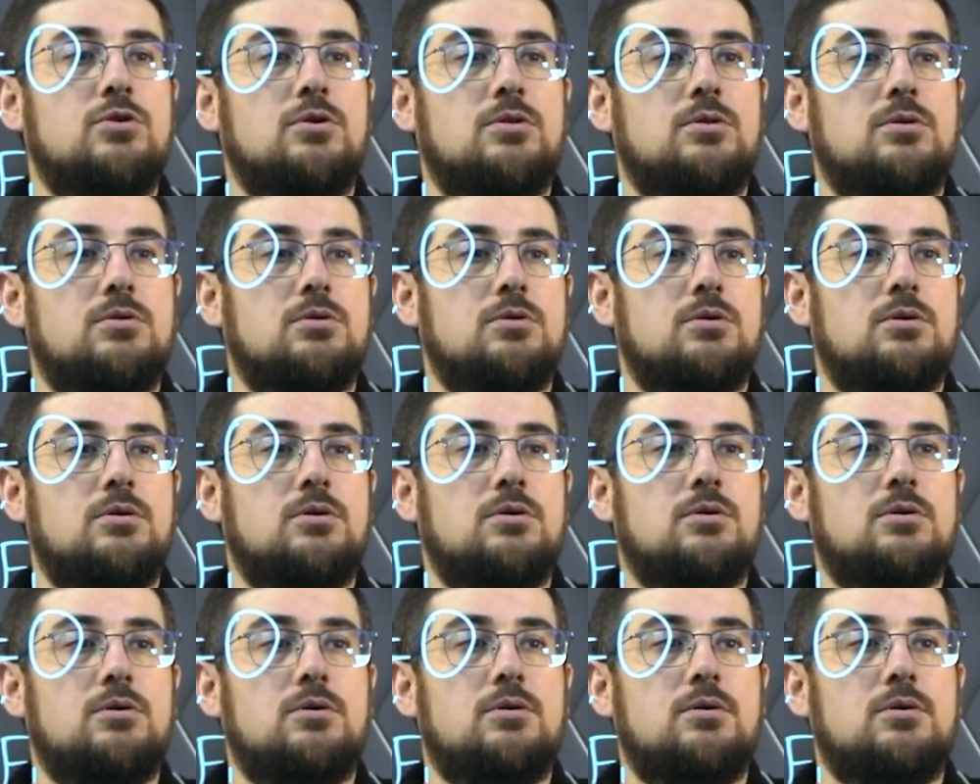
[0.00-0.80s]

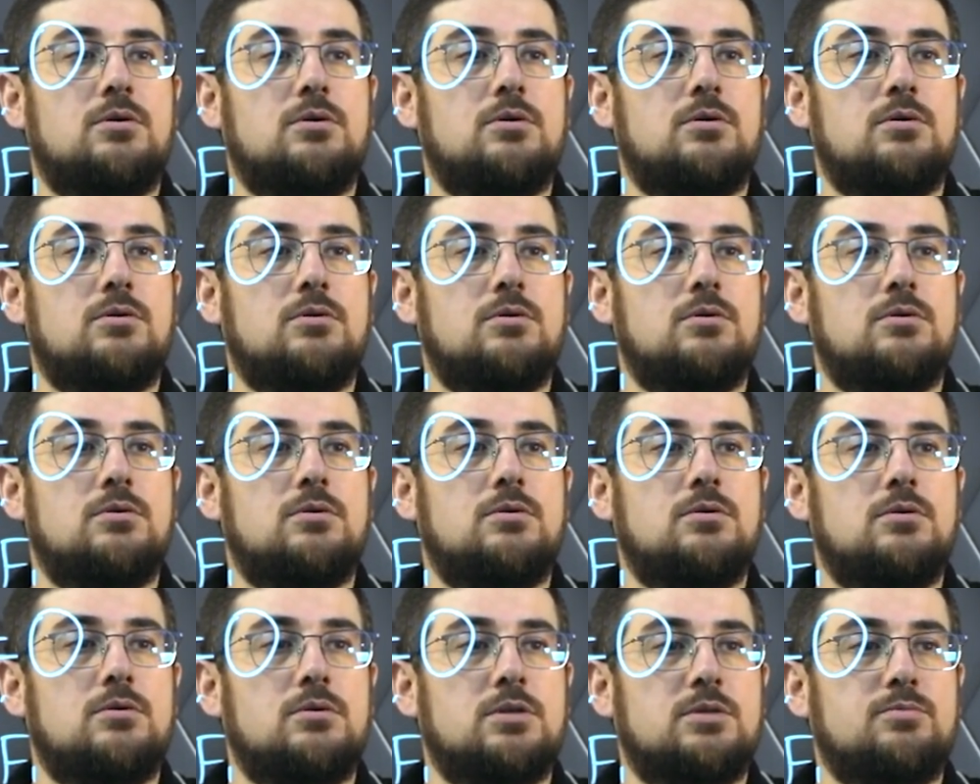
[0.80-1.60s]
Therefore, its
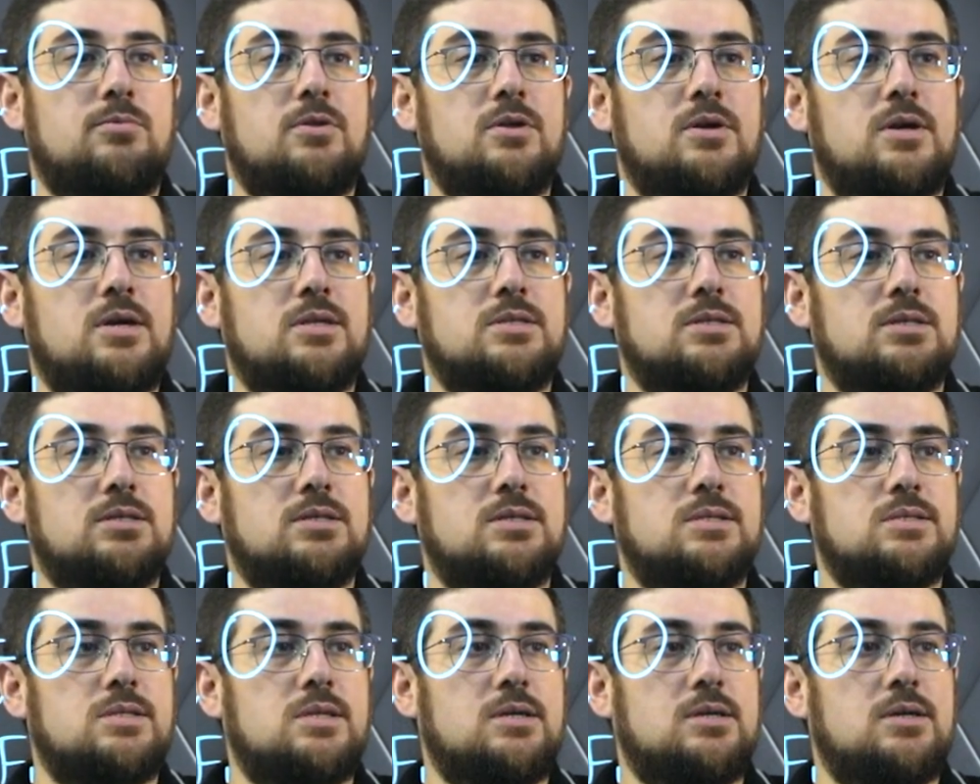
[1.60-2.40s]
momentum will be located
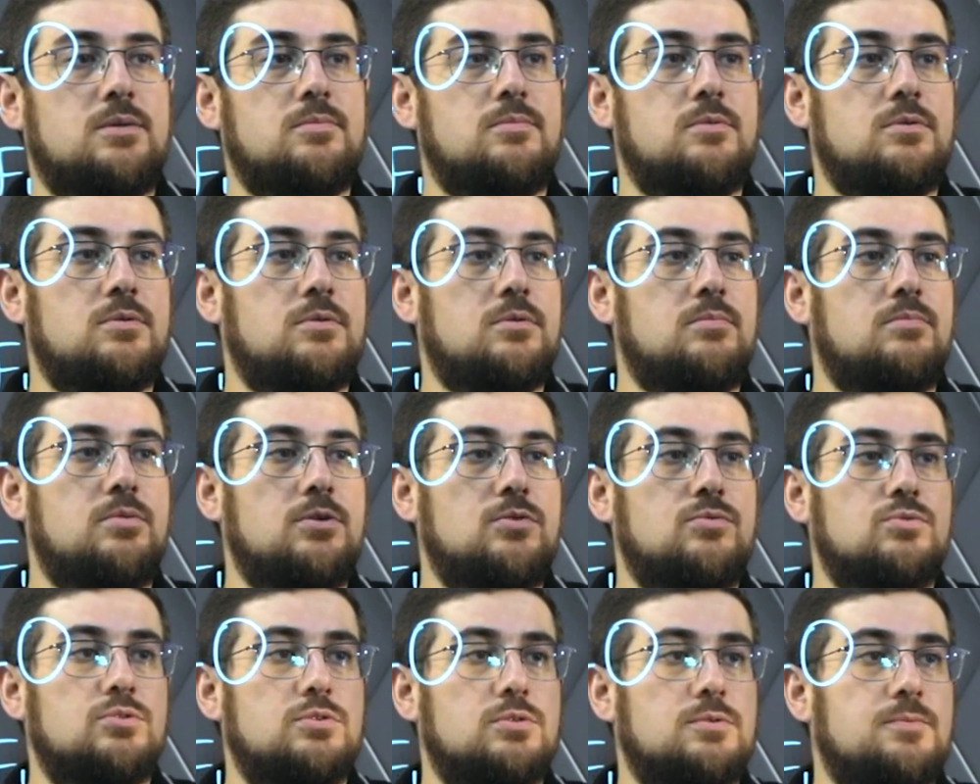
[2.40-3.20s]
with a plus
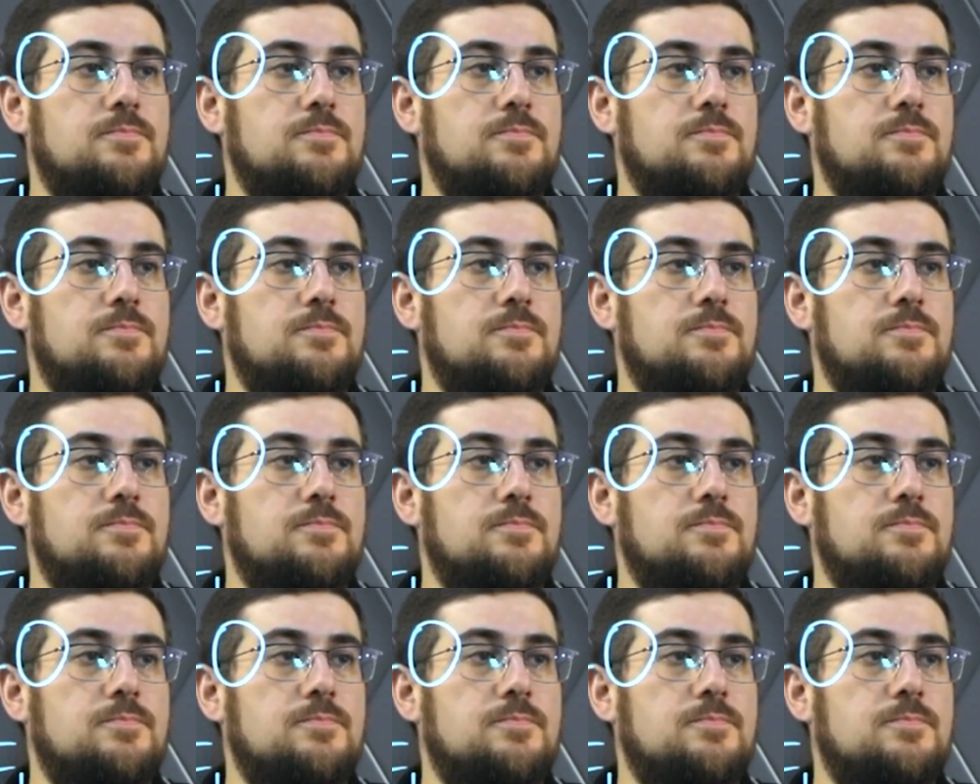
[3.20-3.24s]
sign.